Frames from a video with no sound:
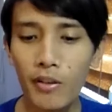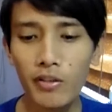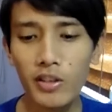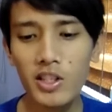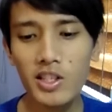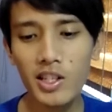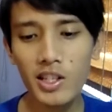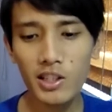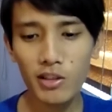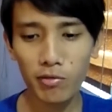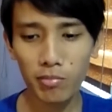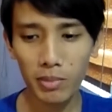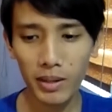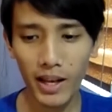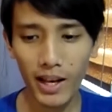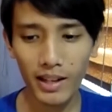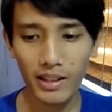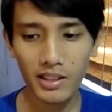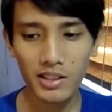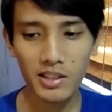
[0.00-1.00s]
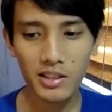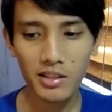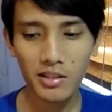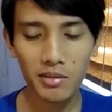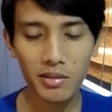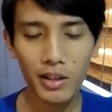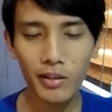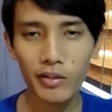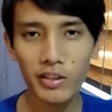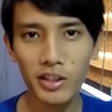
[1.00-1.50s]
50 Shades of Black is
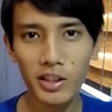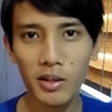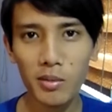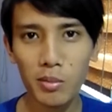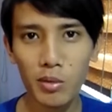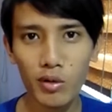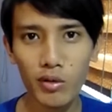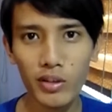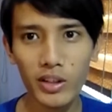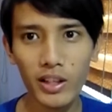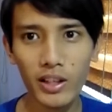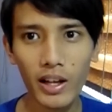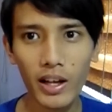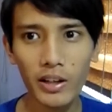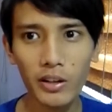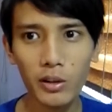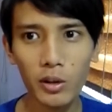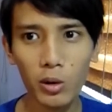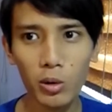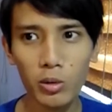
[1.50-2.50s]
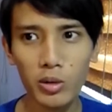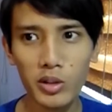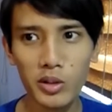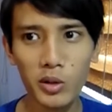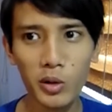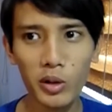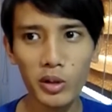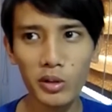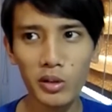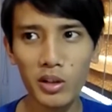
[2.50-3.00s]
definitely a movie that I know
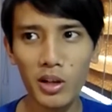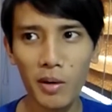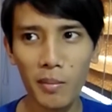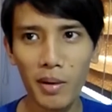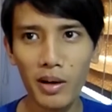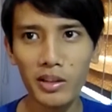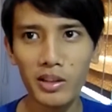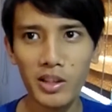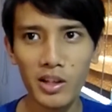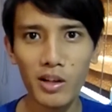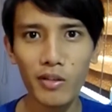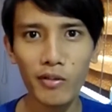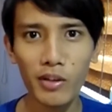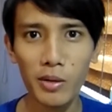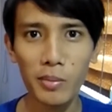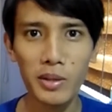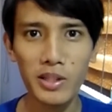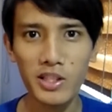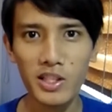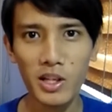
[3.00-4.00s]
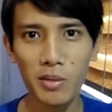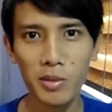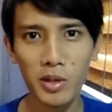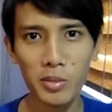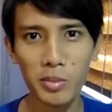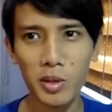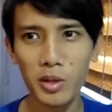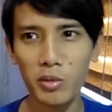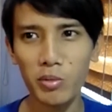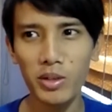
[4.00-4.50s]
is going to come out here in Philippine
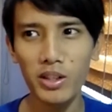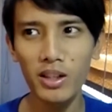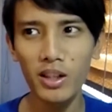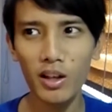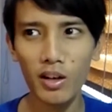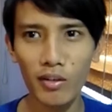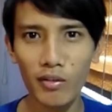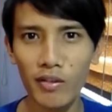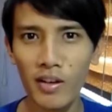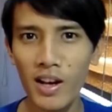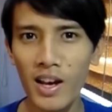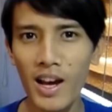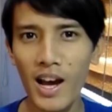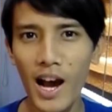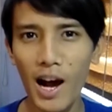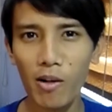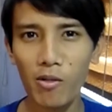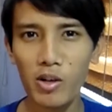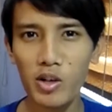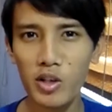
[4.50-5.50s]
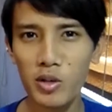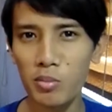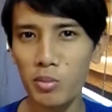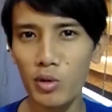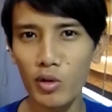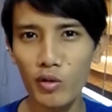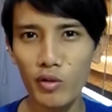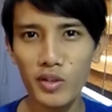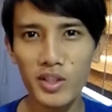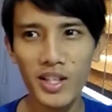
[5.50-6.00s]
cinemas because we love our
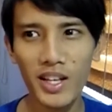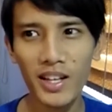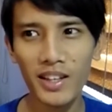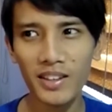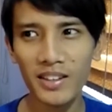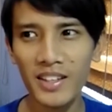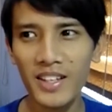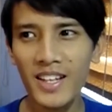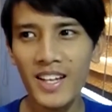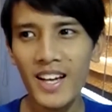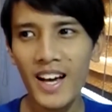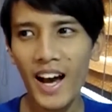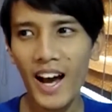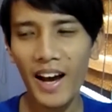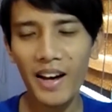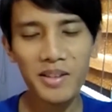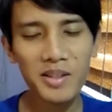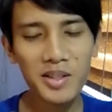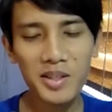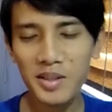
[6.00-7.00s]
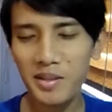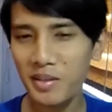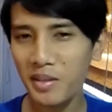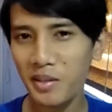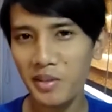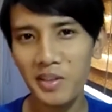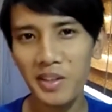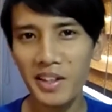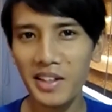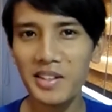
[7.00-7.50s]
spoofs, and I just
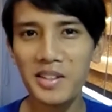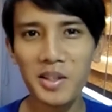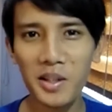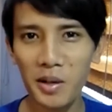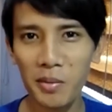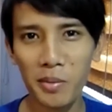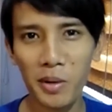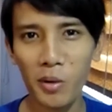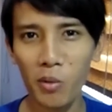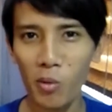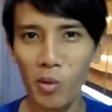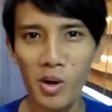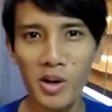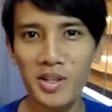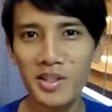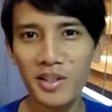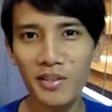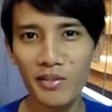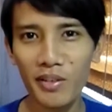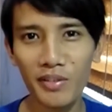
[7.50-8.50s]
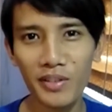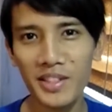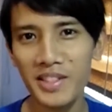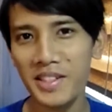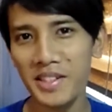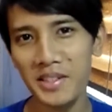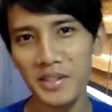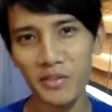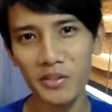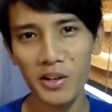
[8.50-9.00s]
think it's gonna be worse than 50
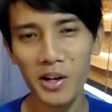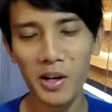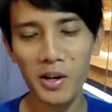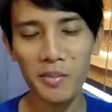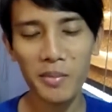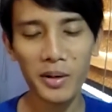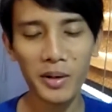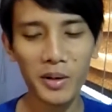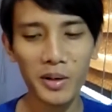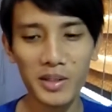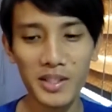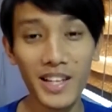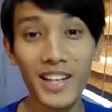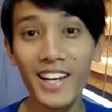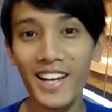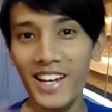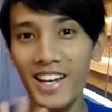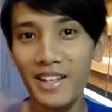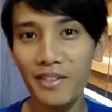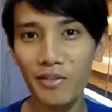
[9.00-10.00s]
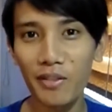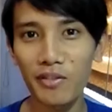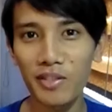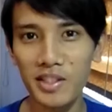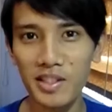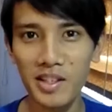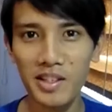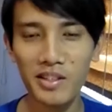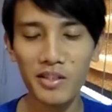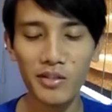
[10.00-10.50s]
Shades of Grey because, and I hate
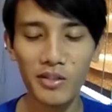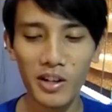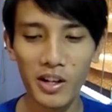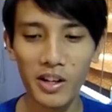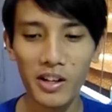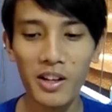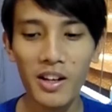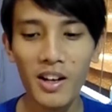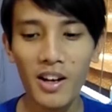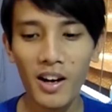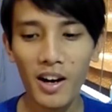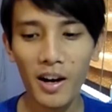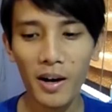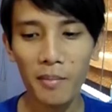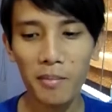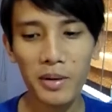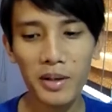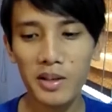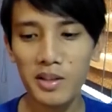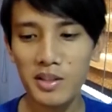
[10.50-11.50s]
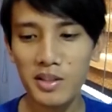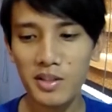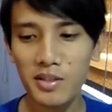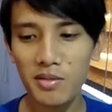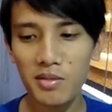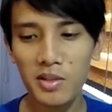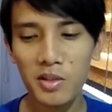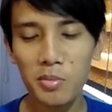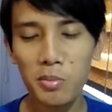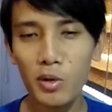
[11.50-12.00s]
50 Shades of Grey, because
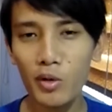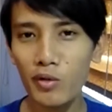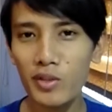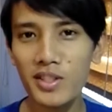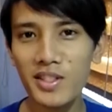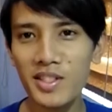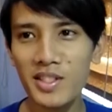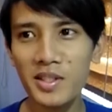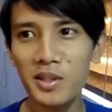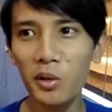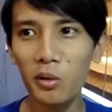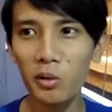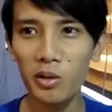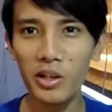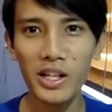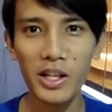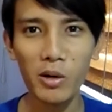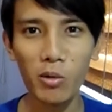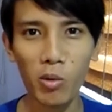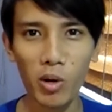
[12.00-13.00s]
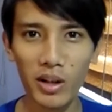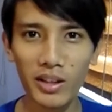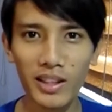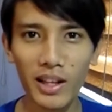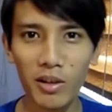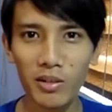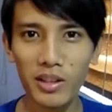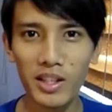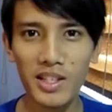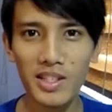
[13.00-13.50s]
spoofs just don't really work
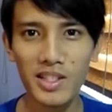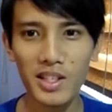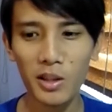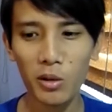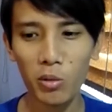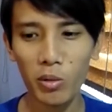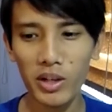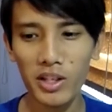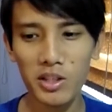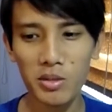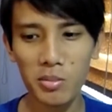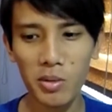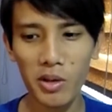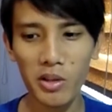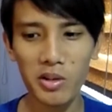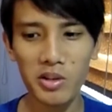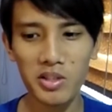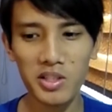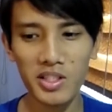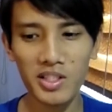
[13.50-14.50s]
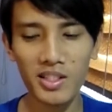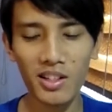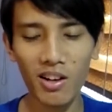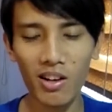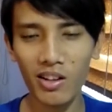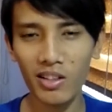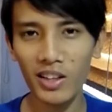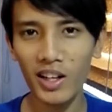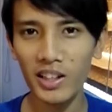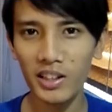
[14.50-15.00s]
nowadays, and the Wayans brothers just
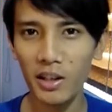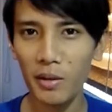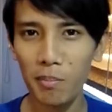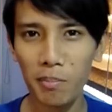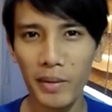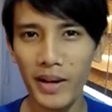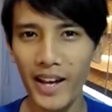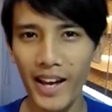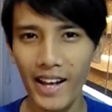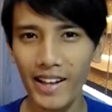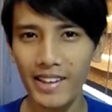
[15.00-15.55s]
are not up my